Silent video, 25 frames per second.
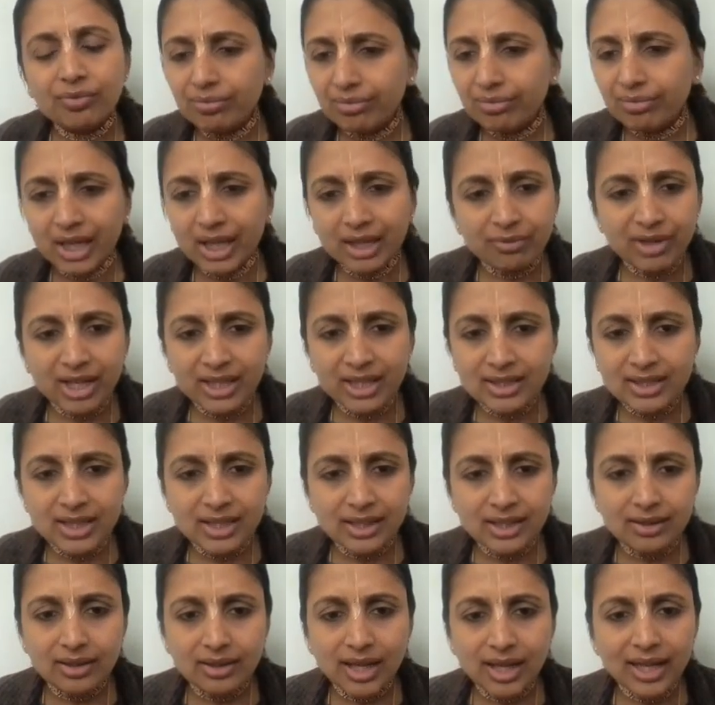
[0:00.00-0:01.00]
We are
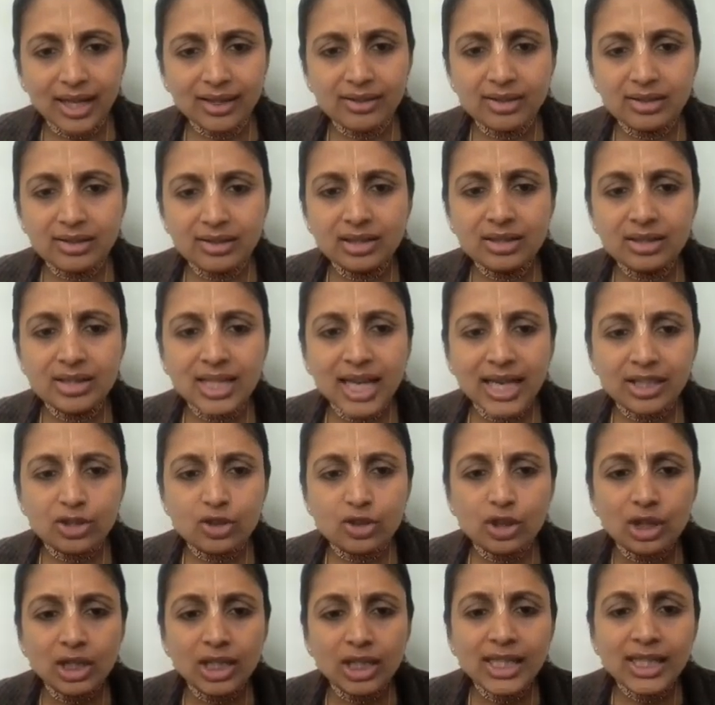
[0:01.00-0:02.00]
wasting. And this is
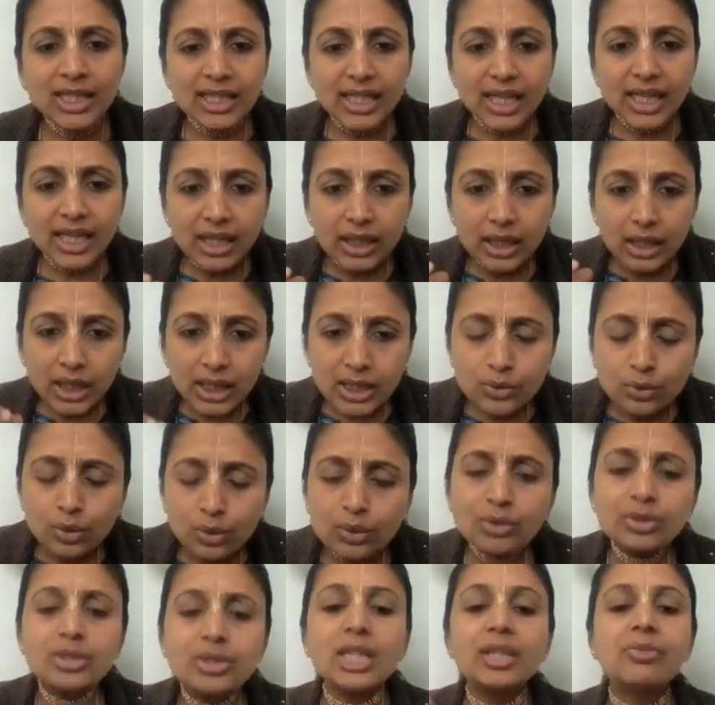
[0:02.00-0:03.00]
actually a
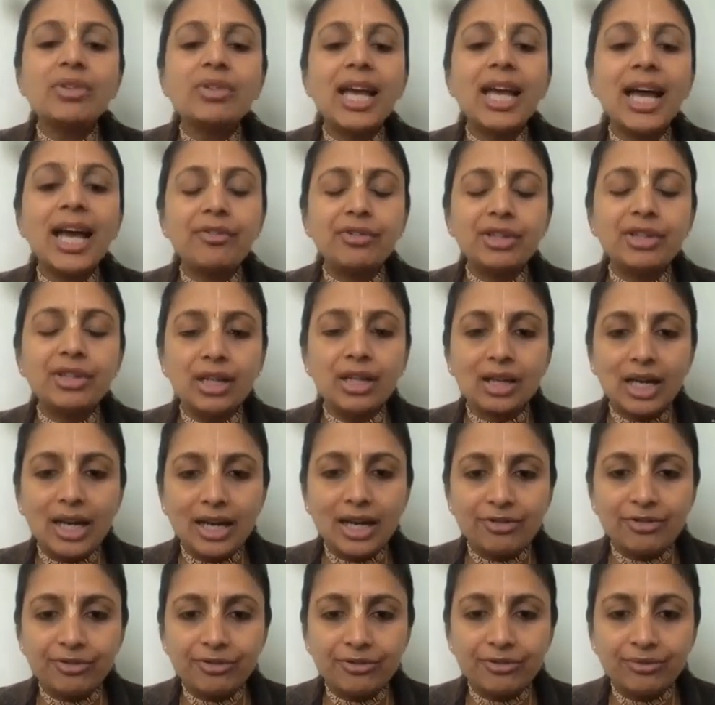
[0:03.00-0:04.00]
resource that we have in our
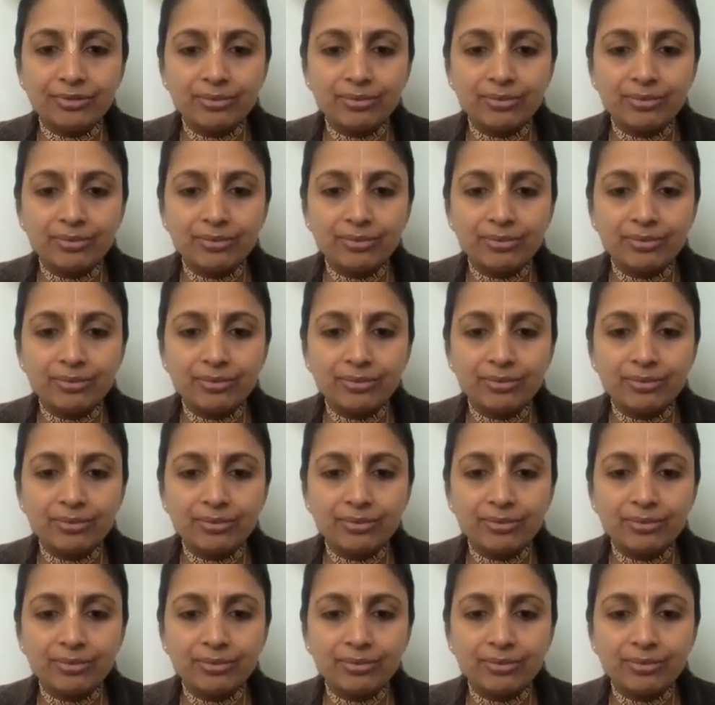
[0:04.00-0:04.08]
life.